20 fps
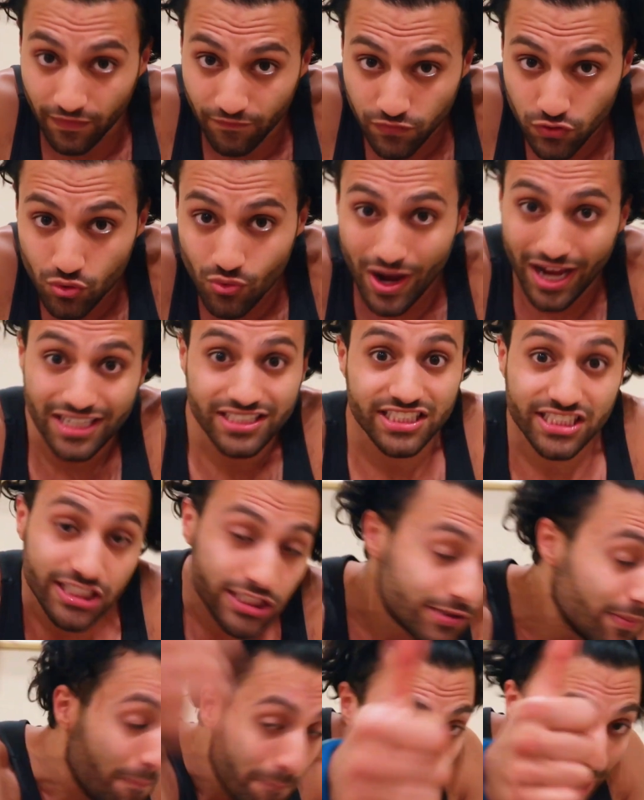if you guys
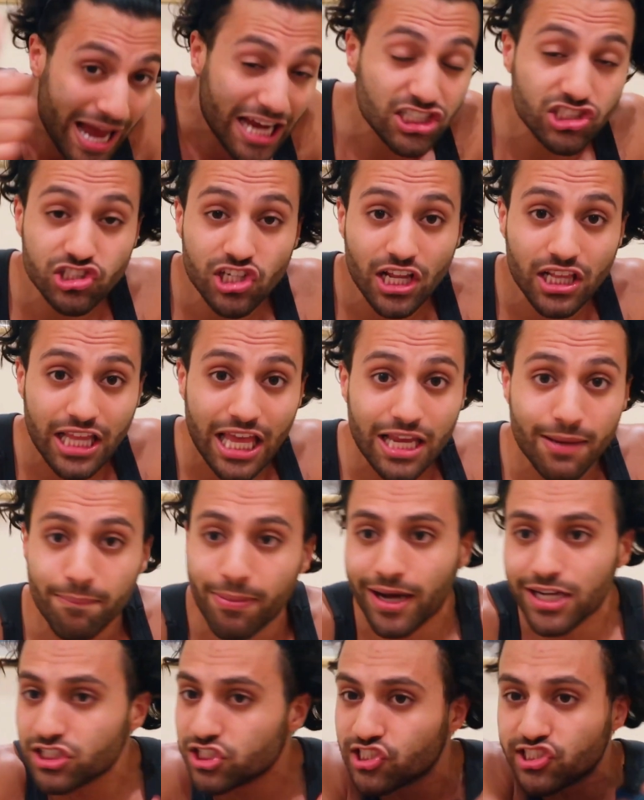smash that like
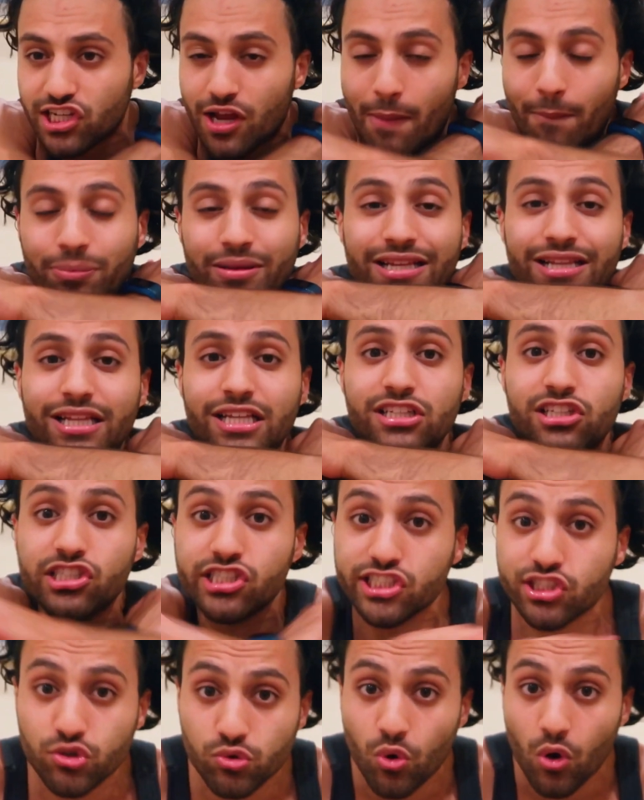button, just completely
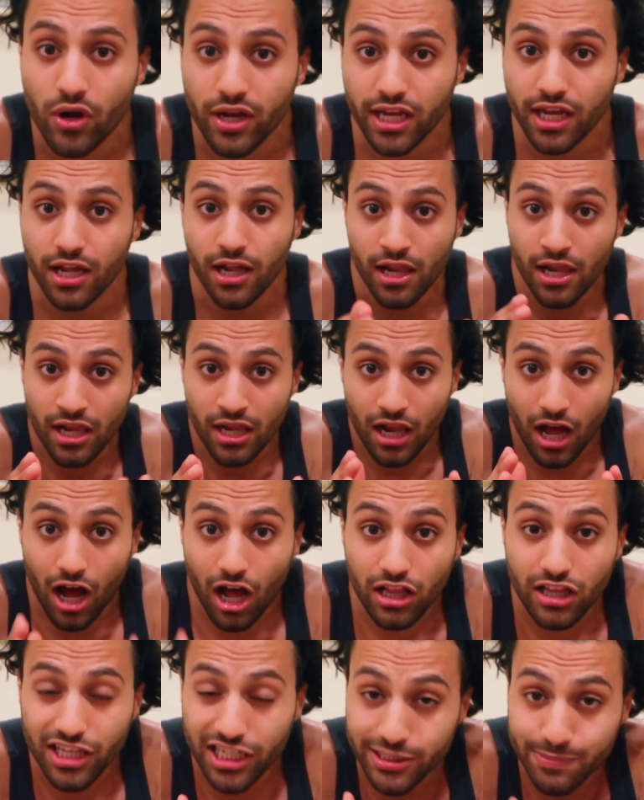destroy it,
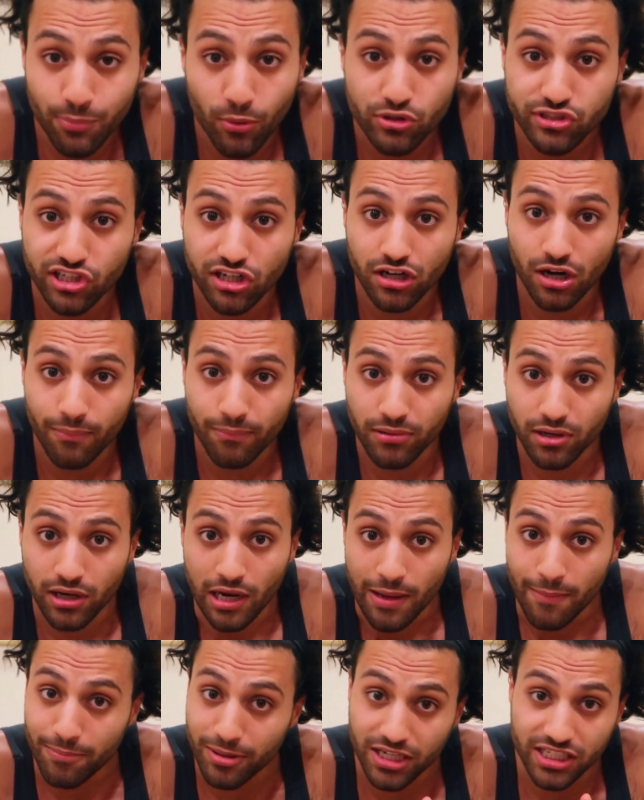I'll expose her
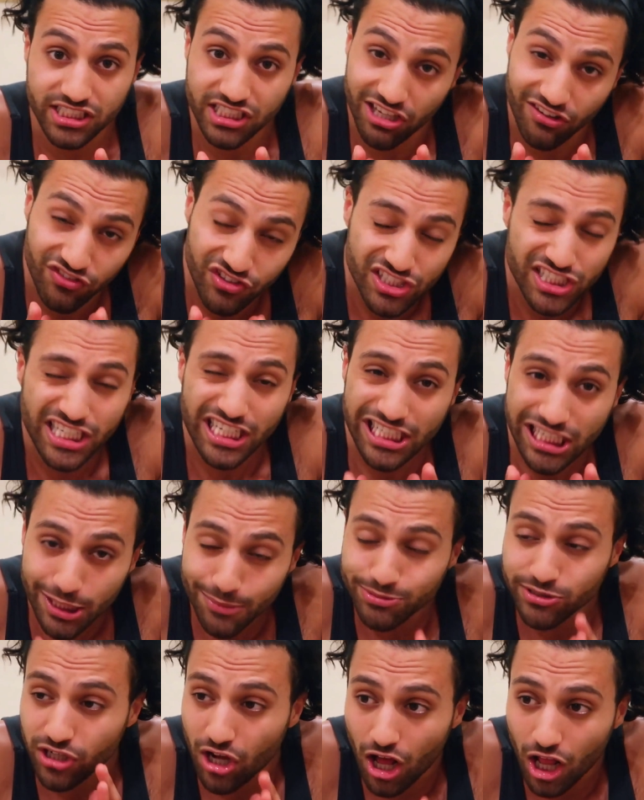number, because if she
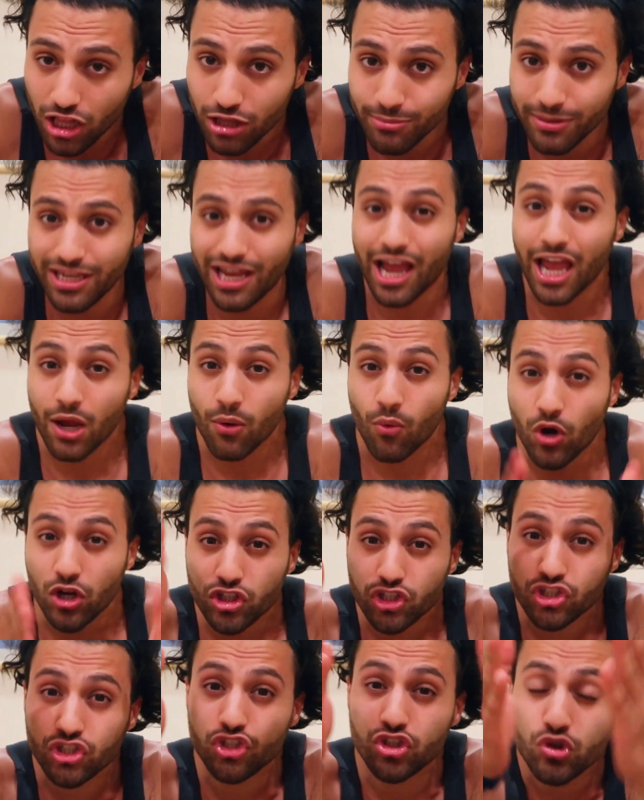keeps calling me, I
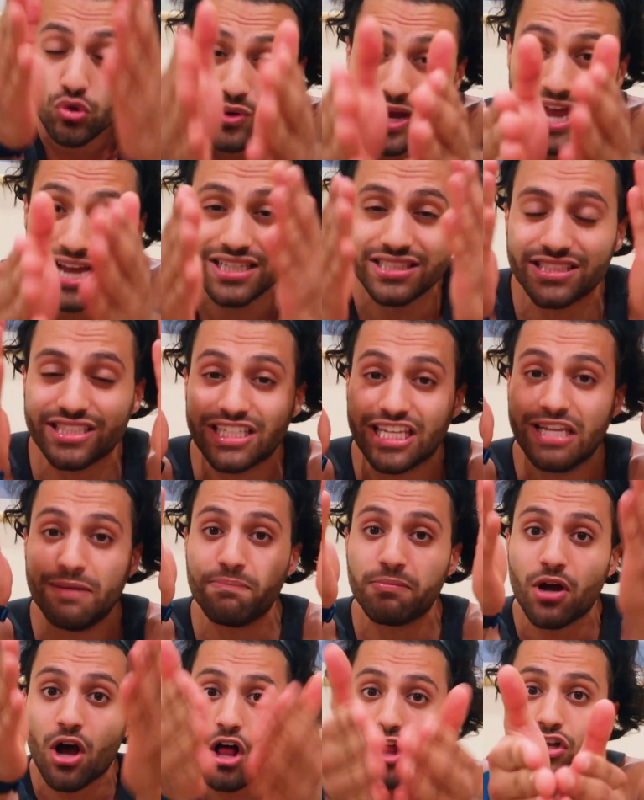want you guys to
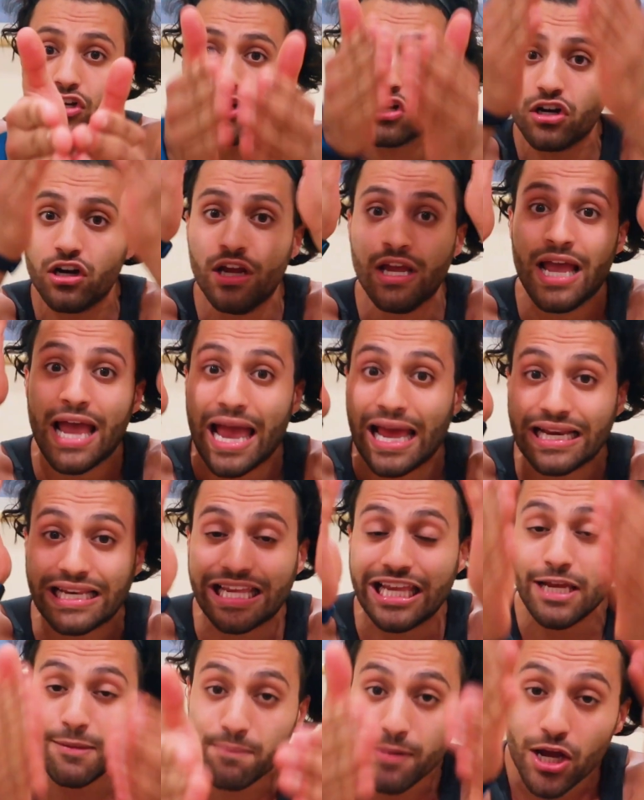keep calling her and
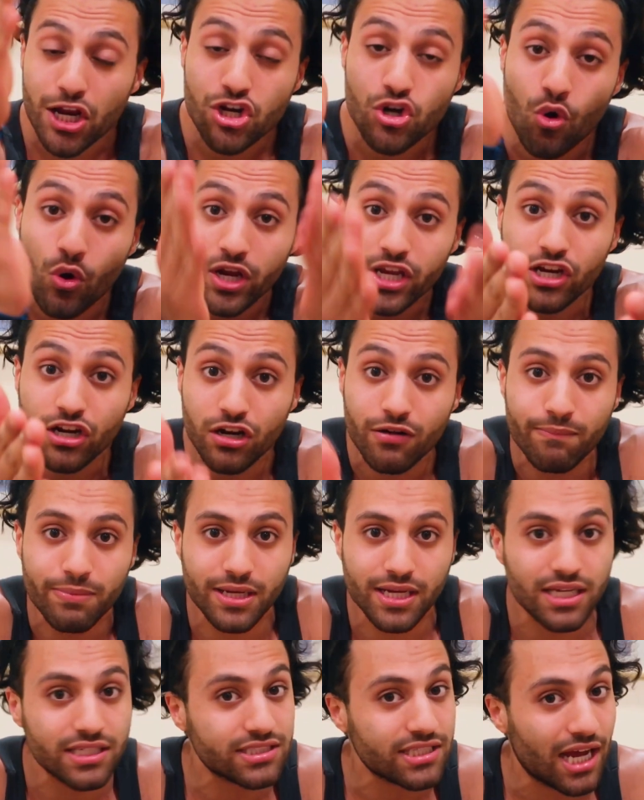keep annoying her,
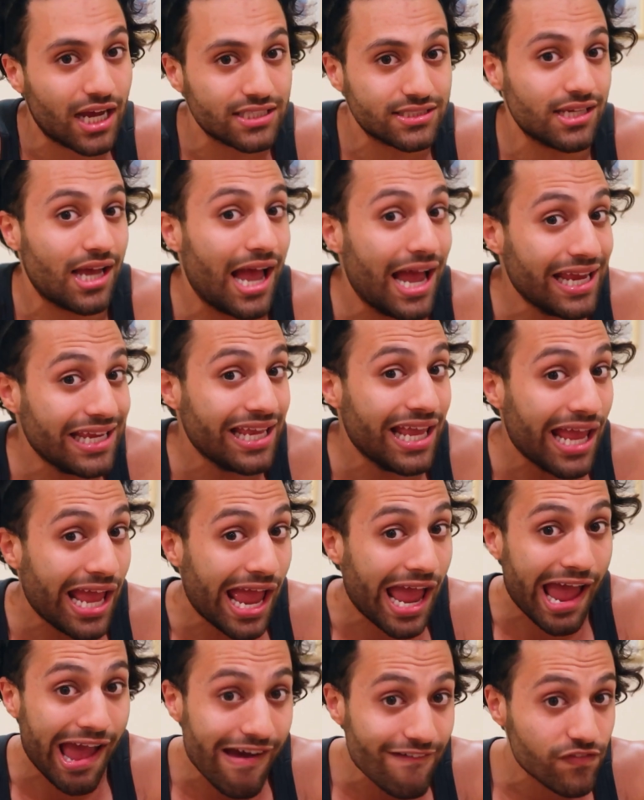because guys, I
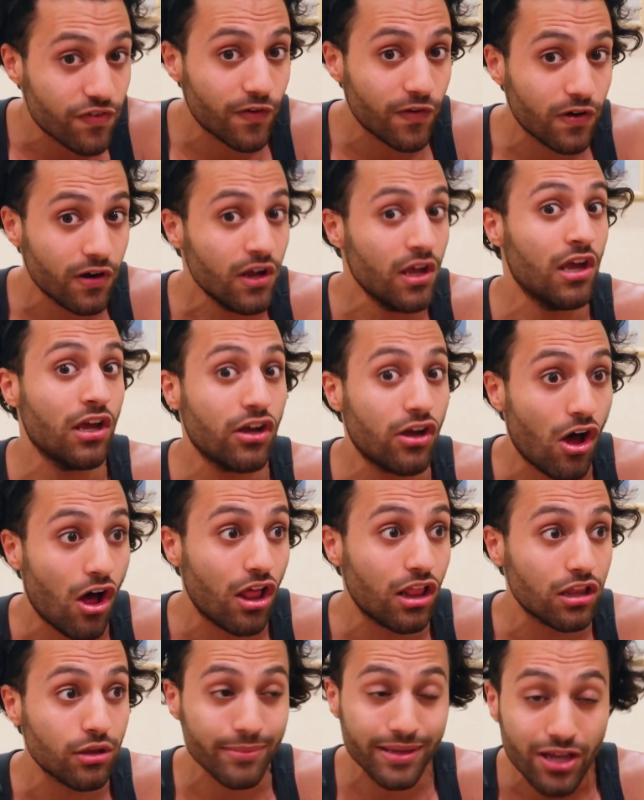can't have her
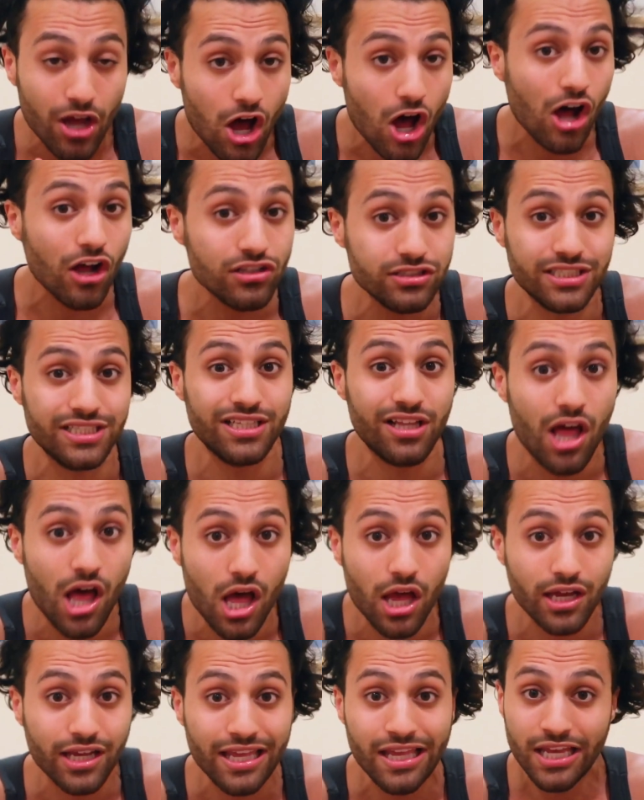calling me all day
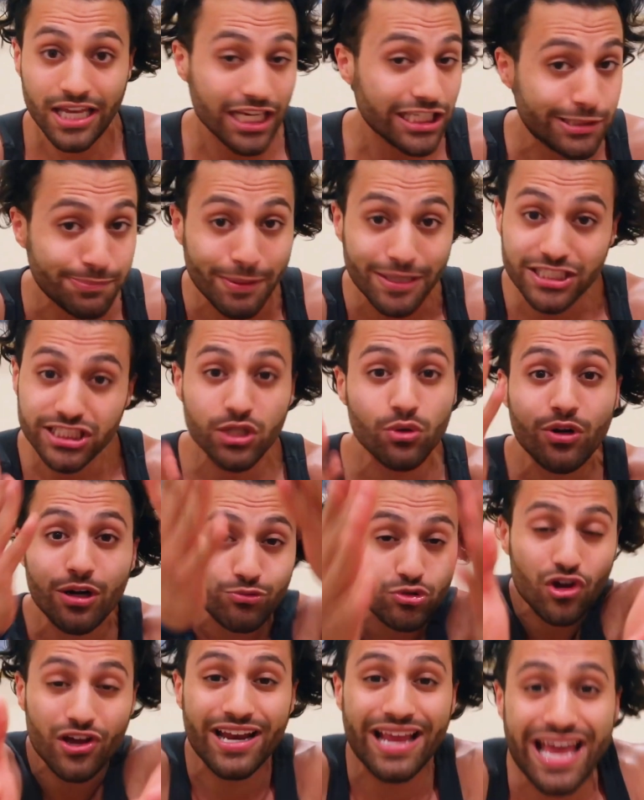long, especially when
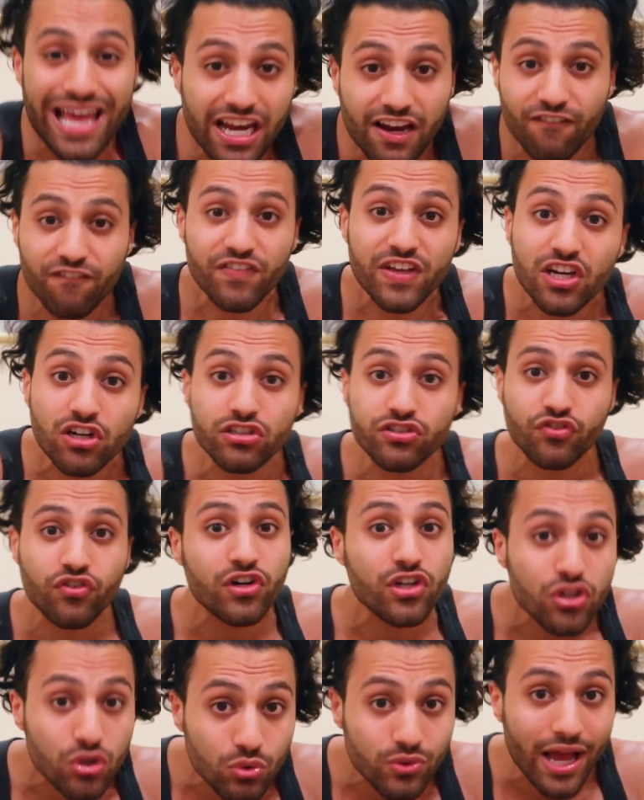I'm trying to edit videos
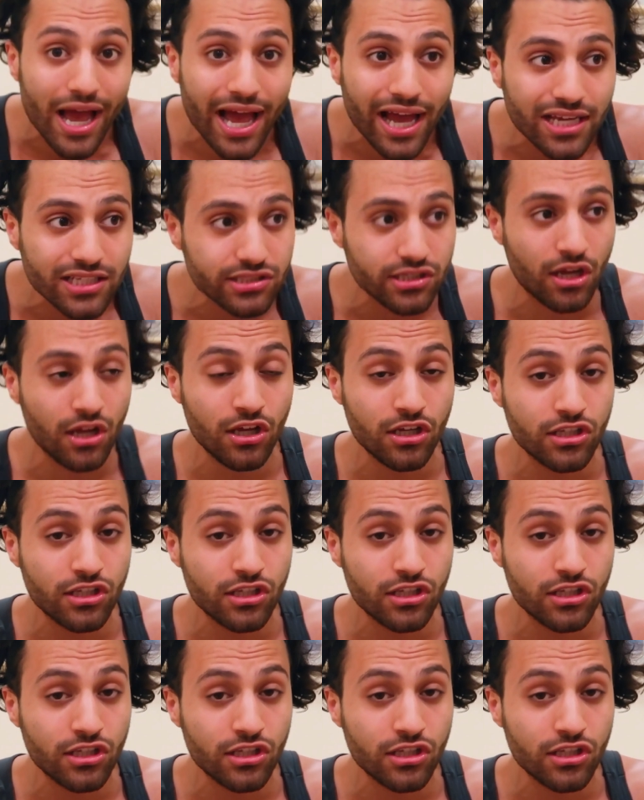for you guys.